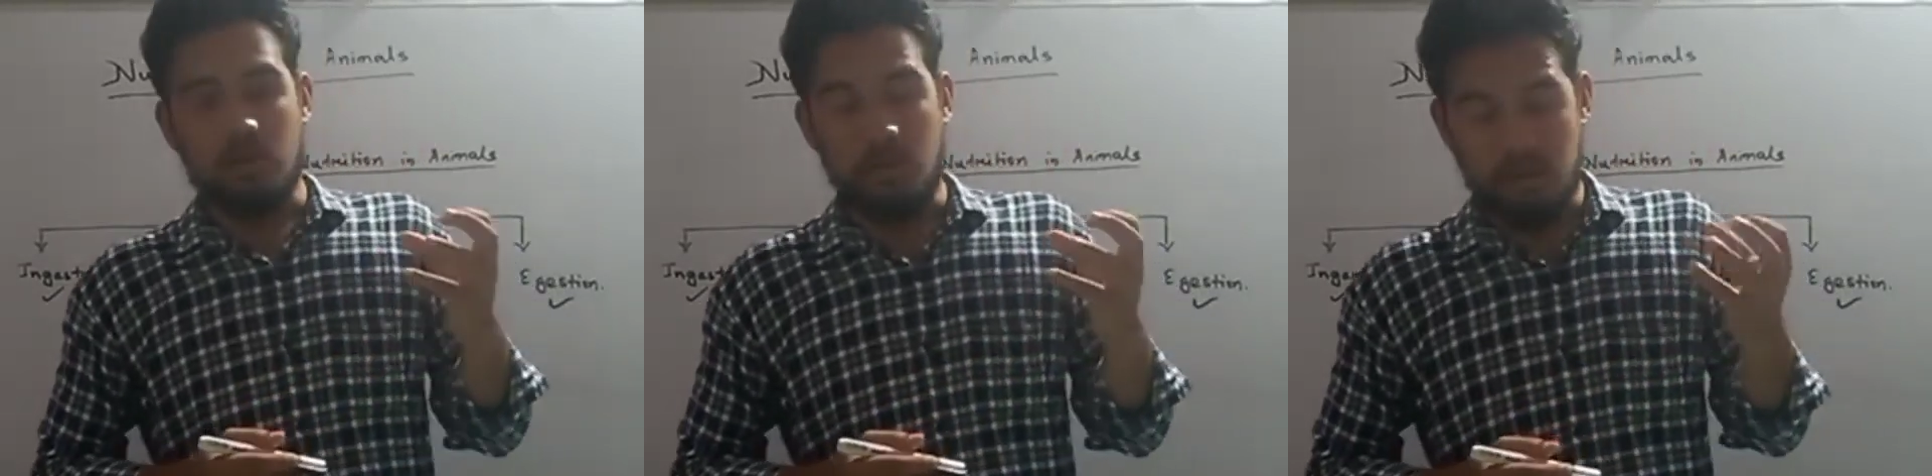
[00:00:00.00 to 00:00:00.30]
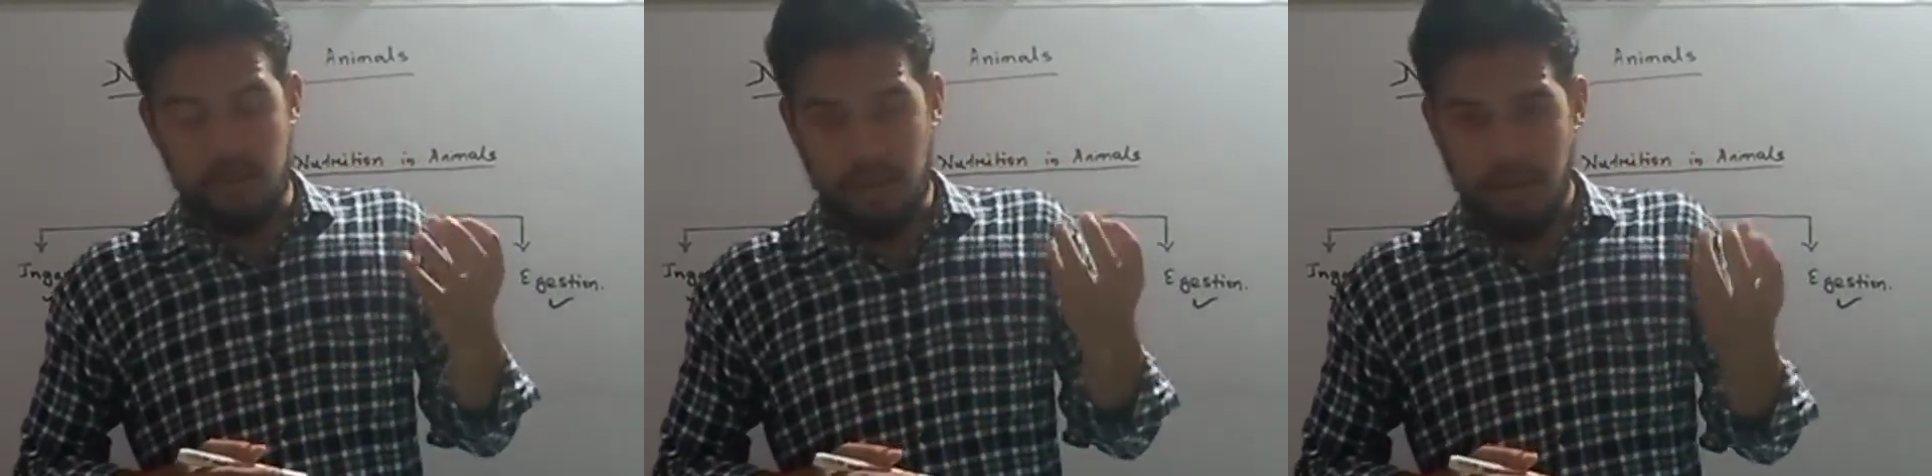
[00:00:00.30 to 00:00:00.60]

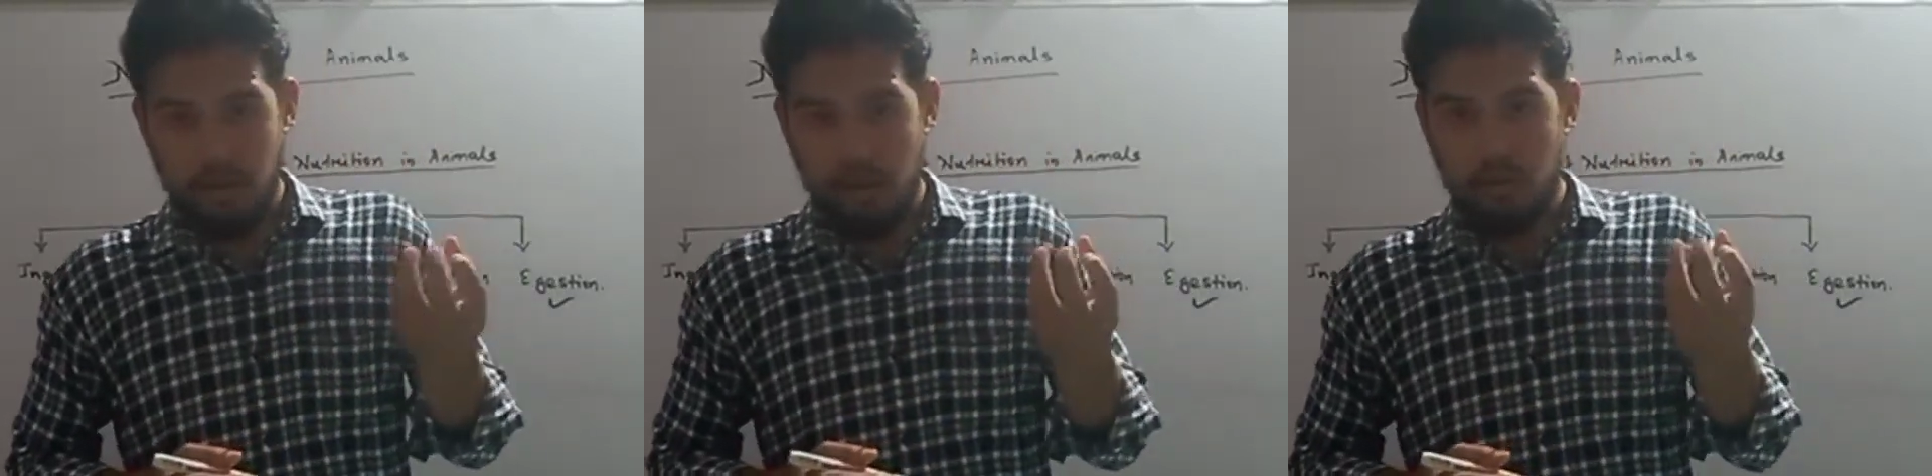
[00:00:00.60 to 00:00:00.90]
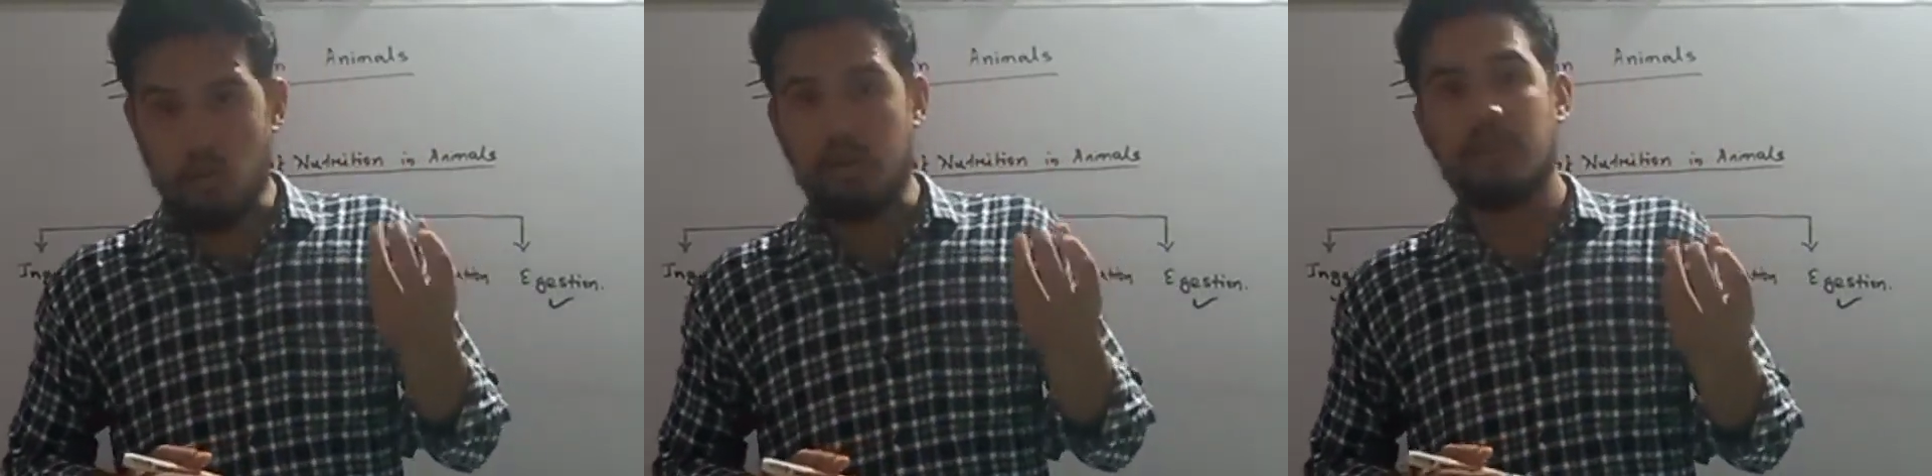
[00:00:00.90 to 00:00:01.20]
they
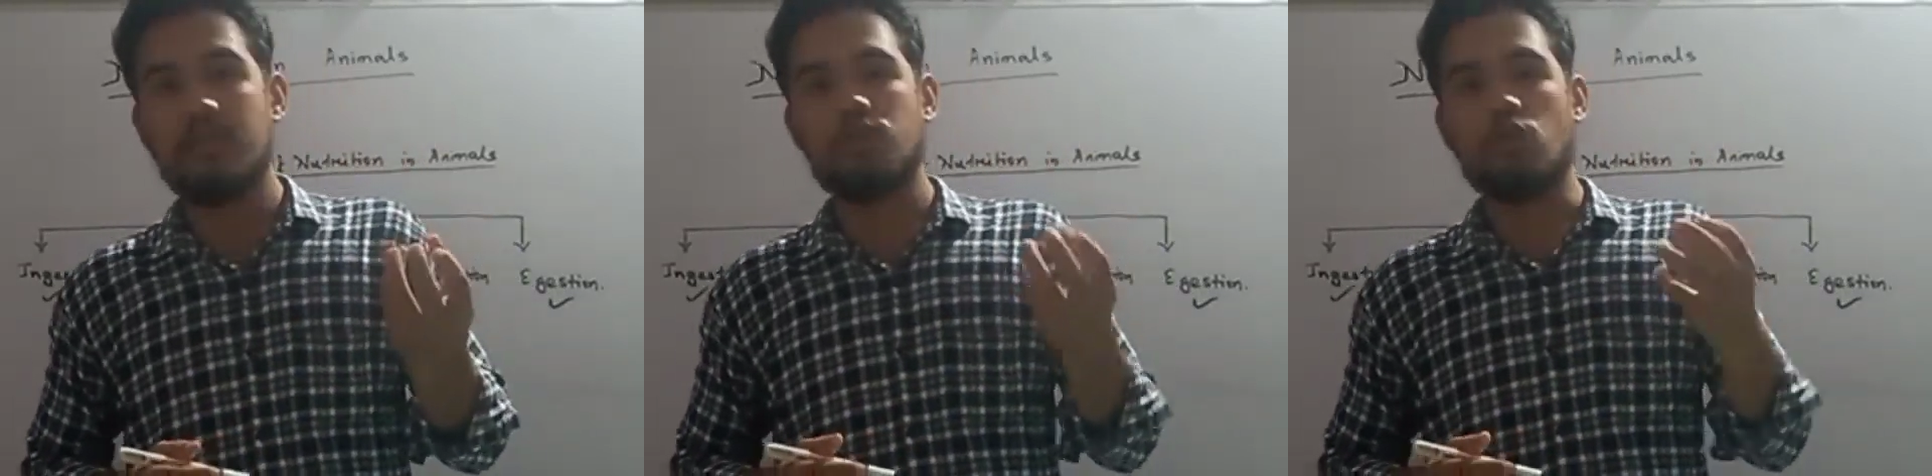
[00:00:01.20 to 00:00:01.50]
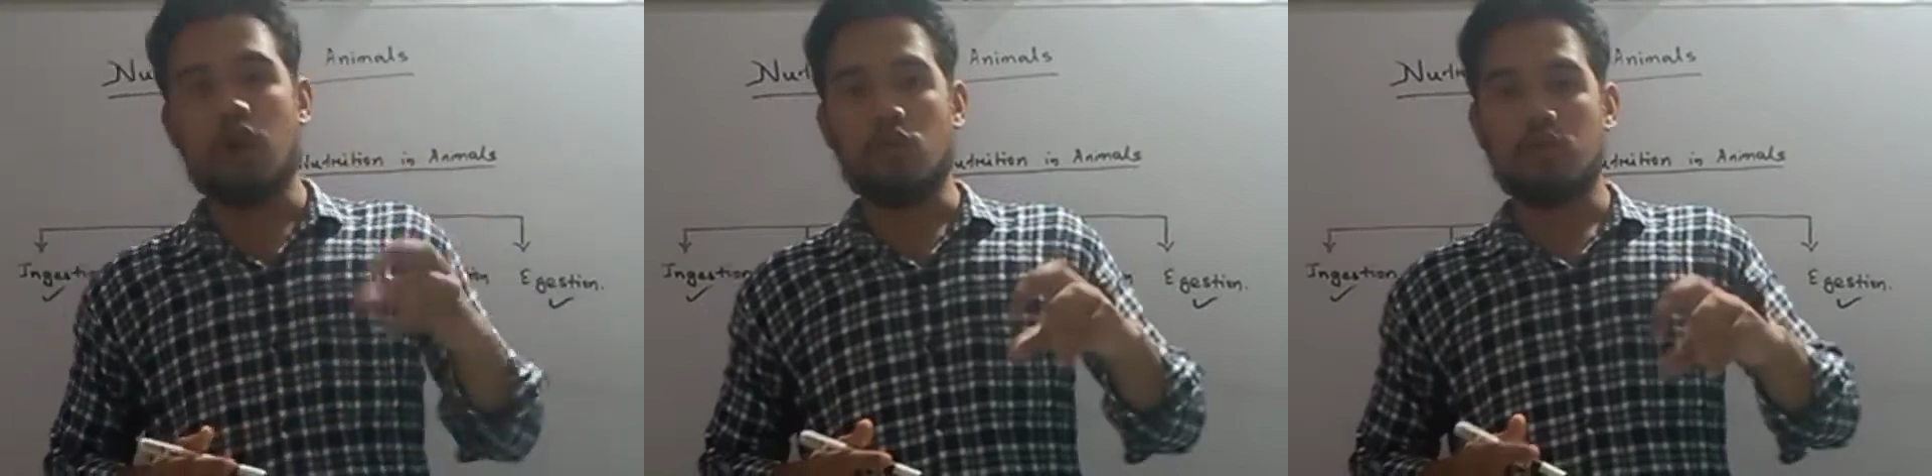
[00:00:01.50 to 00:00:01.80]
quickly
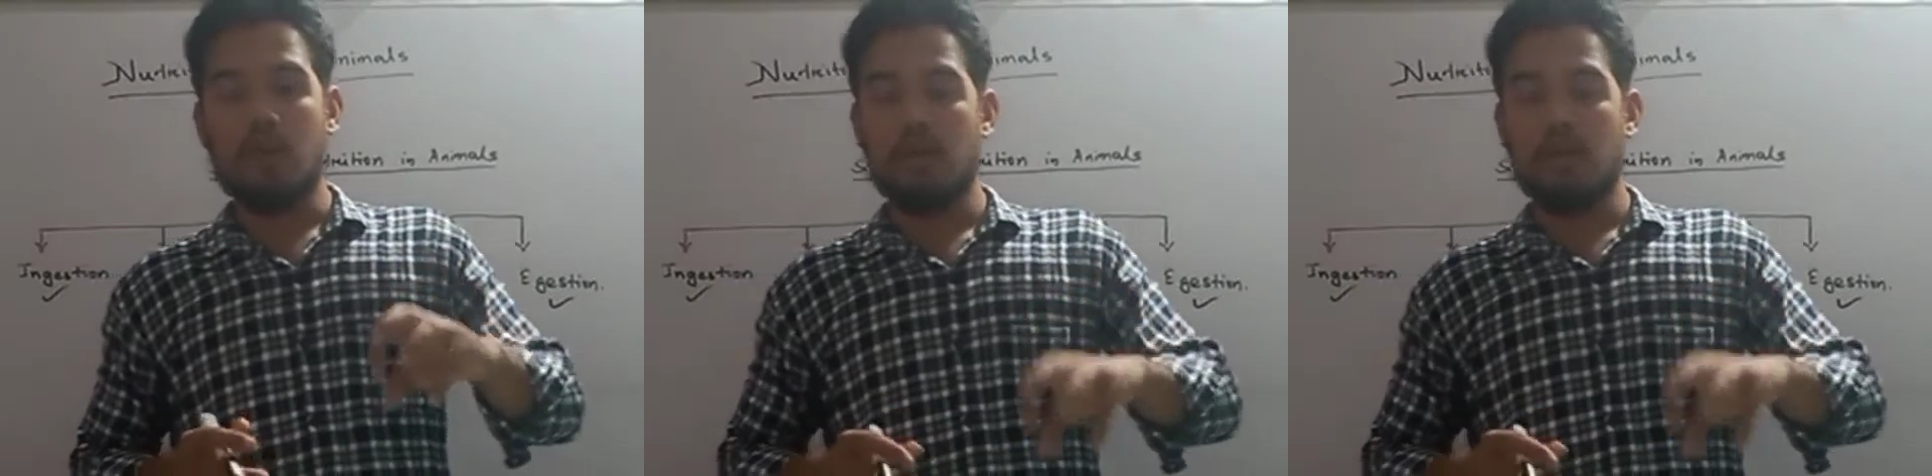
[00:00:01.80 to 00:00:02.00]
swallow the